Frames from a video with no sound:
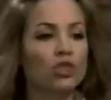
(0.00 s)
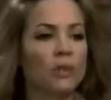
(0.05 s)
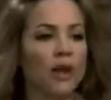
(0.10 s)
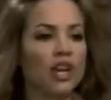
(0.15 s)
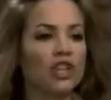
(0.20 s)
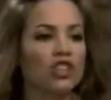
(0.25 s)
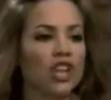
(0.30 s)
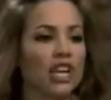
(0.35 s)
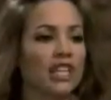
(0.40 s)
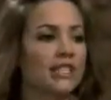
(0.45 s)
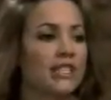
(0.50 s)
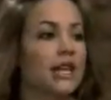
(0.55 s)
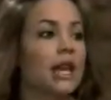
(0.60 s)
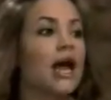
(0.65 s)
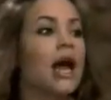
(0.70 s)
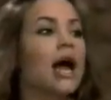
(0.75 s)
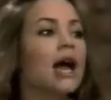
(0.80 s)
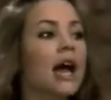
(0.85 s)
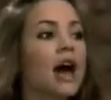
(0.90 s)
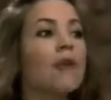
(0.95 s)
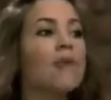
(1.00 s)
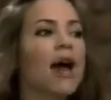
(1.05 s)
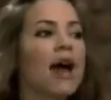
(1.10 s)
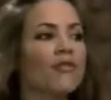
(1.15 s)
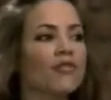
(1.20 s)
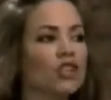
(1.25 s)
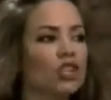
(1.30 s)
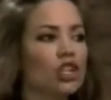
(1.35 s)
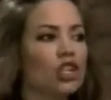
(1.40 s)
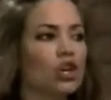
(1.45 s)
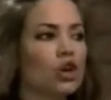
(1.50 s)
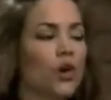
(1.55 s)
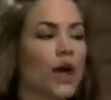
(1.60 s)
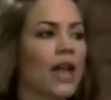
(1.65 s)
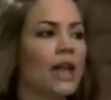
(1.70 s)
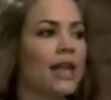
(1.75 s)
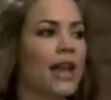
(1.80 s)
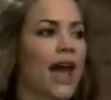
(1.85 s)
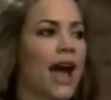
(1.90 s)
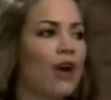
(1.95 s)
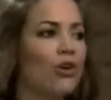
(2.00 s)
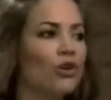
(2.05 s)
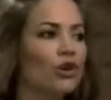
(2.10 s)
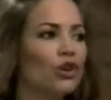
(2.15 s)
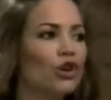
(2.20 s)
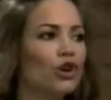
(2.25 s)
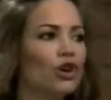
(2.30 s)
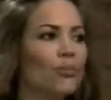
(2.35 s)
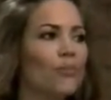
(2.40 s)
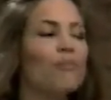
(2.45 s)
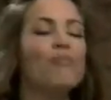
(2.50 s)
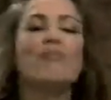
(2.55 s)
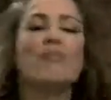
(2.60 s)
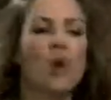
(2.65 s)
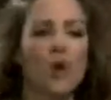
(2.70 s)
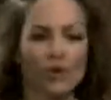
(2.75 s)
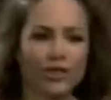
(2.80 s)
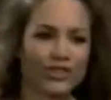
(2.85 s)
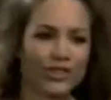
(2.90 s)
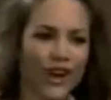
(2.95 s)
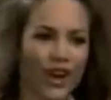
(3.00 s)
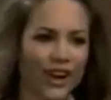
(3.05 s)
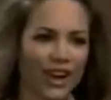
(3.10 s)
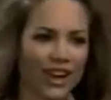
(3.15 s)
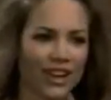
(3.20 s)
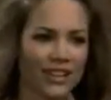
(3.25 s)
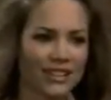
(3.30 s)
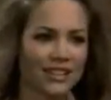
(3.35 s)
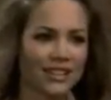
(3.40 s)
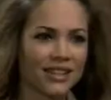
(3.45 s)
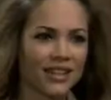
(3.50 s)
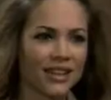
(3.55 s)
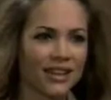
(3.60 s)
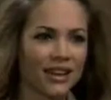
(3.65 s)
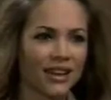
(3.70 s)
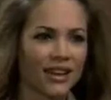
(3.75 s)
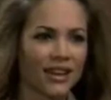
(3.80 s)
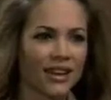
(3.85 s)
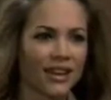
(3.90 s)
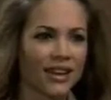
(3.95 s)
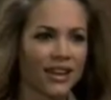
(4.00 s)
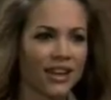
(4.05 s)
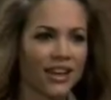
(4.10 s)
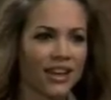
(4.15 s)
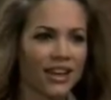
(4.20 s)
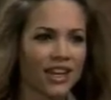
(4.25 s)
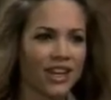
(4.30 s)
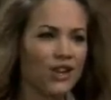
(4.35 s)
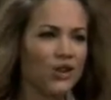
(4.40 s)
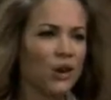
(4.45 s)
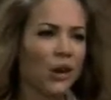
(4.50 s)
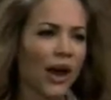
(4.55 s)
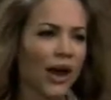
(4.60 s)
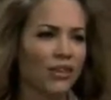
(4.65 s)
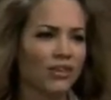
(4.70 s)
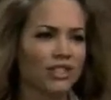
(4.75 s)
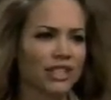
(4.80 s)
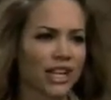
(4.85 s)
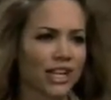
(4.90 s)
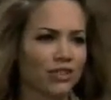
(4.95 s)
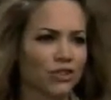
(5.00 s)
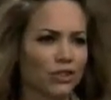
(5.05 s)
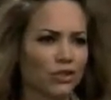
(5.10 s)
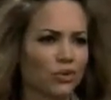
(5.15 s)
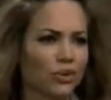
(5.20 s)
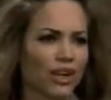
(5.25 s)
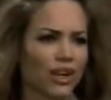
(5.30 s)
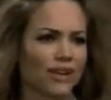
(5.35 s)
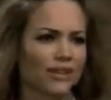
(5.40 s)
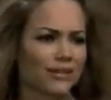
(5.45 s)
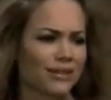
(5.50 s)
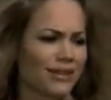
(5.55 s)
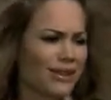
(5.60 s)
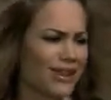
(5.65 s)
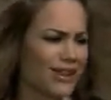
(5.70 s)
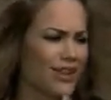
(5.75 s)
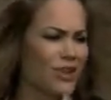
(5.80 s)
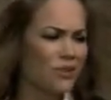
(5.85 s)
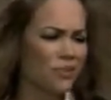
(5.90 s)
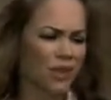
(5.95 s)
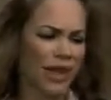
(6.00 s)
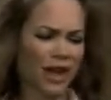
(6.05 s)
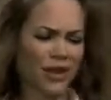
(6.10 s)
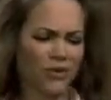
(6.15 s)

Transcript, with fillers: which made Jason come after you, and now you're both targets. You know how dangerous Rick is, and yet you